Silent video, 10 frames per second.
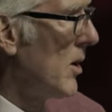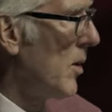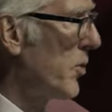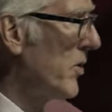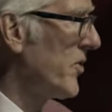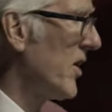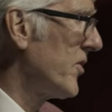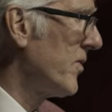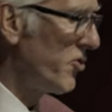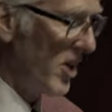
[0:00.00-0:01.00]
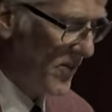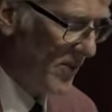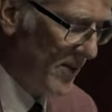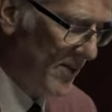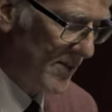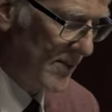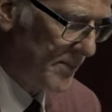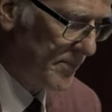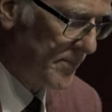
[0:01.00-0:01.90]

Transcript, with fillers: a process of justice,